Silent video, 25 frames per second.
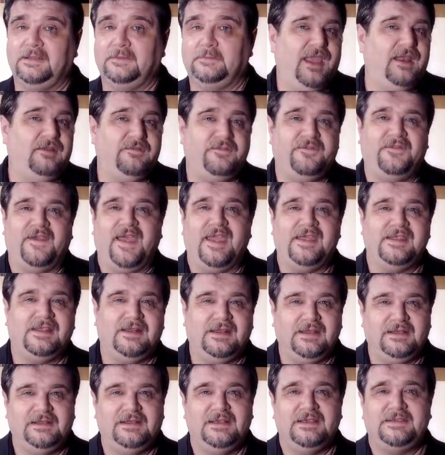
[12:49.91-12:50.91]
And
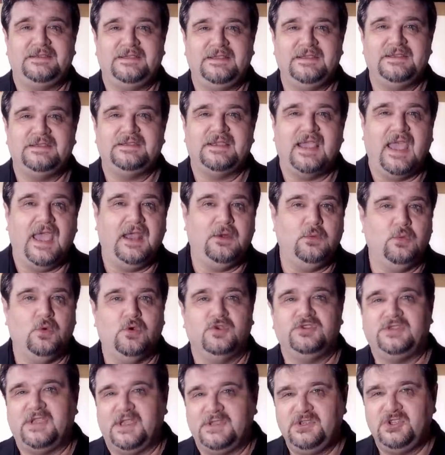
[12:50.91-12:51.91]
finally, this design
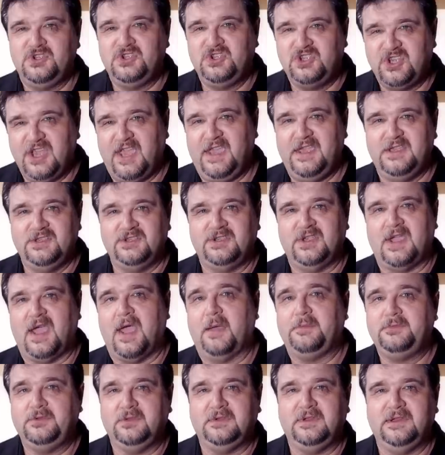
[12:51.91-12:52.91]
was unchanged
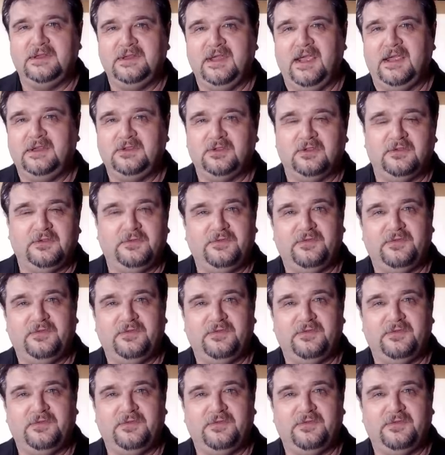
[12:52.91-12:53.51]
up to the date of